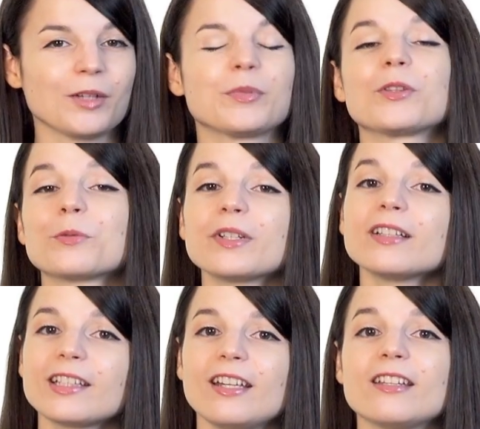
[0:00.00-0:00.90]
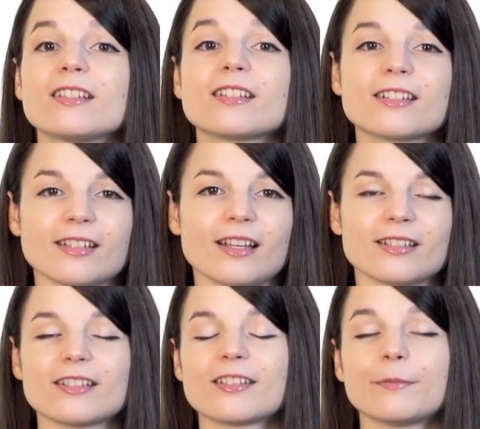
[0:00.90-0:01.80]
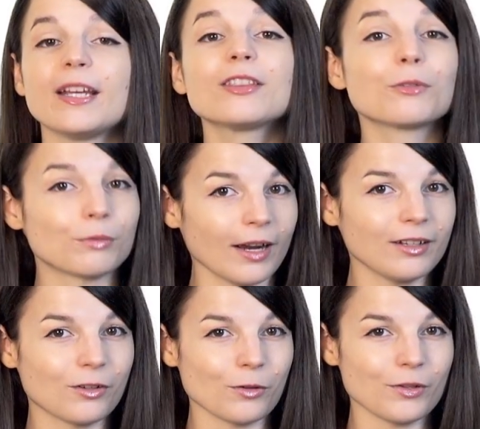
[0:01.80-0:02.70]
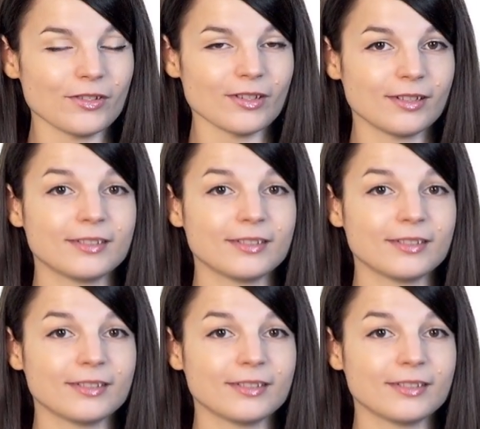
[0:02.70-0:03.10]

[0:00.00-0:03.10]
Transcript: but the real key to success is to make the right goals.